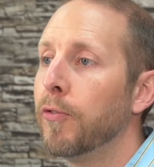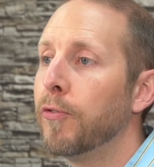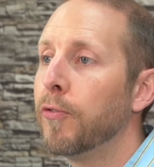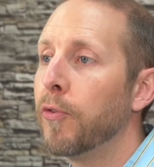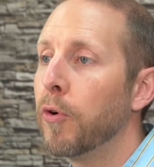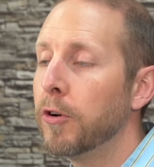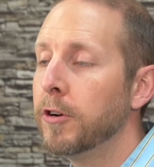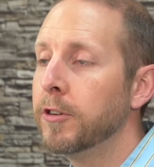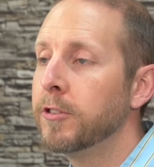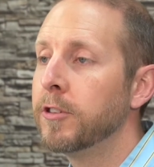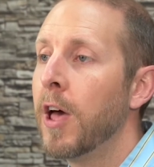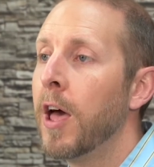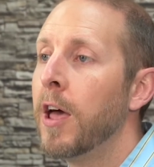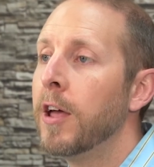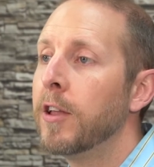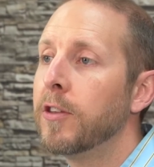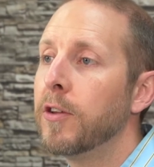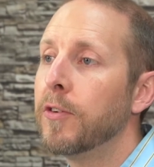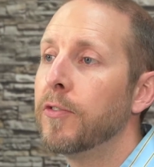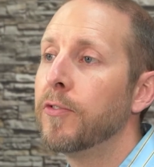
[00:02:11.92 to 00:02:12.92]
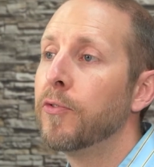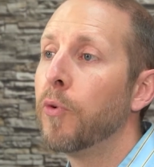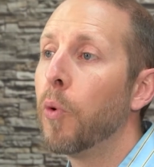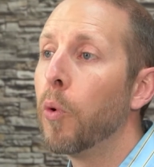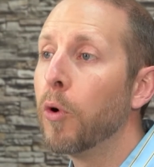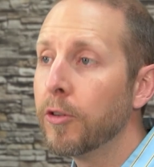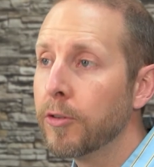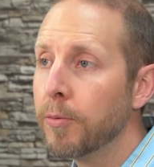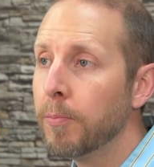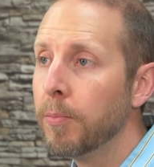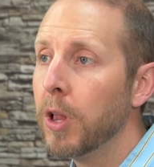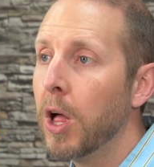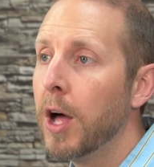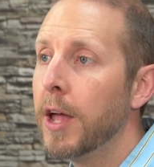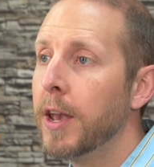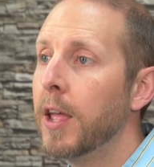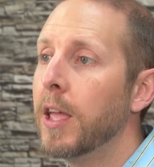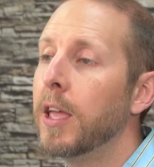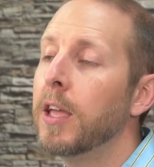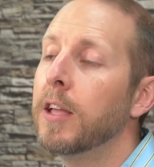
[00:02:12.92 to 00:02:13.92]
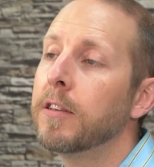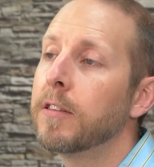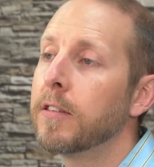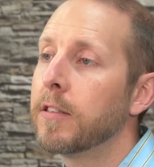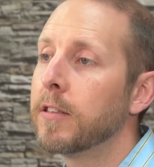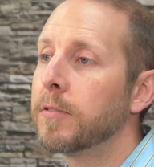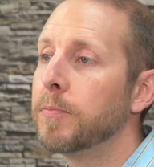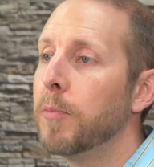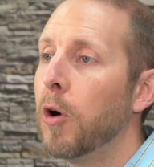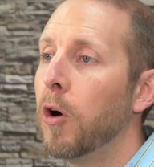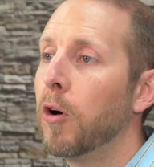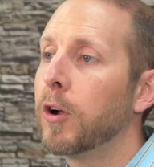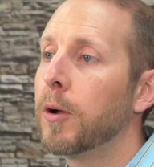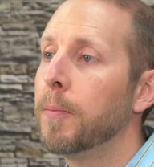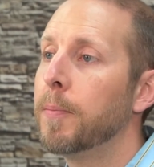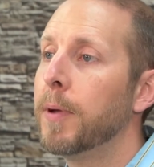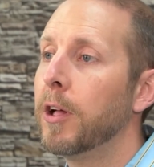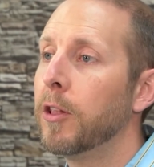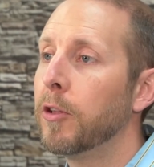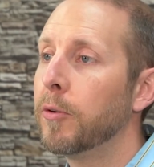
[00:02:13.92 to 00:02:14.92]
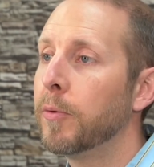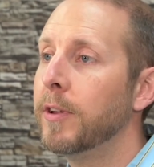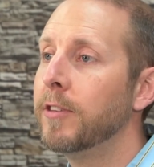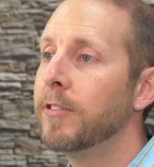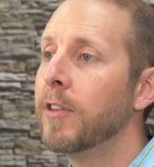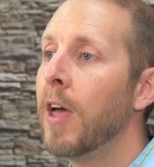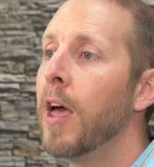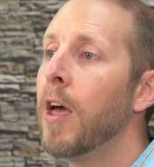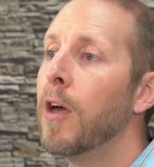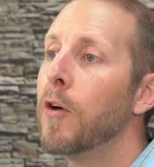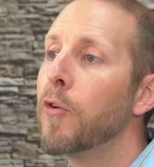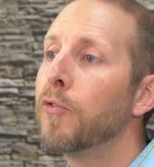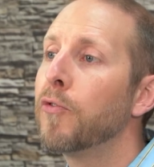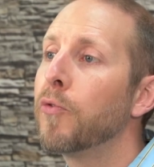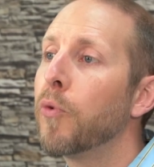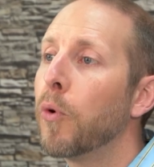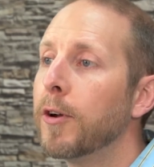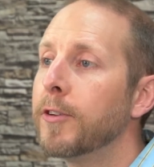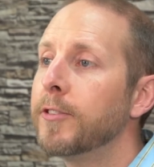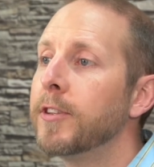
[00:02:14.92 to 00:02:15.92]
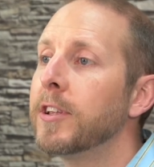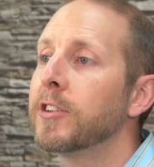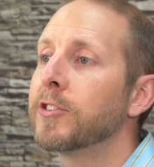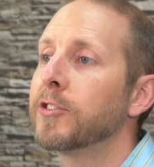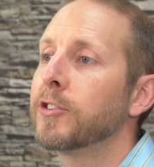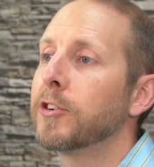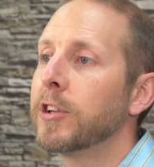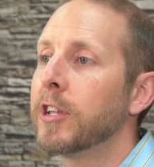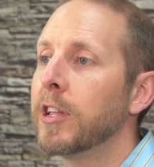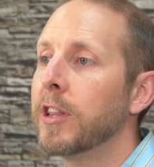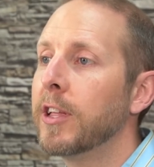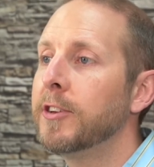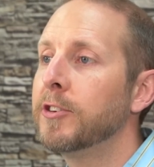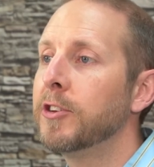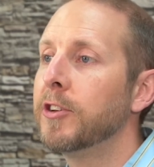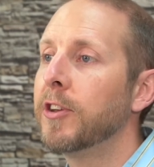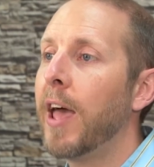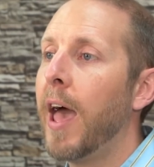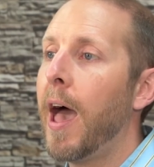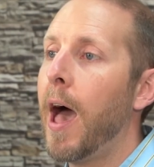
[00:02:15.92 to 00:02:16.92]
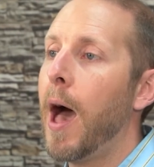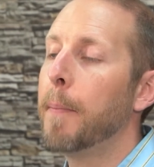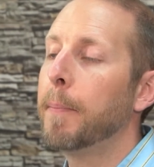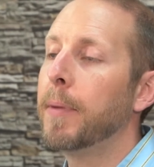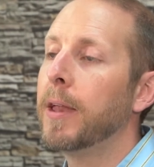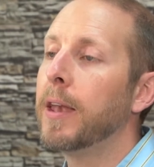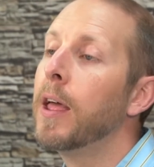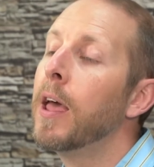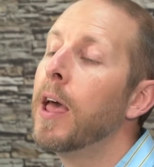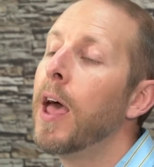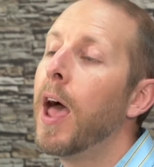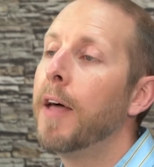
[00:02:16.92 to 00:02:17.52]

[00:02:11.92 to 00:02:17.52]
force to force blood into the small capillaries, forcing circulation to happen.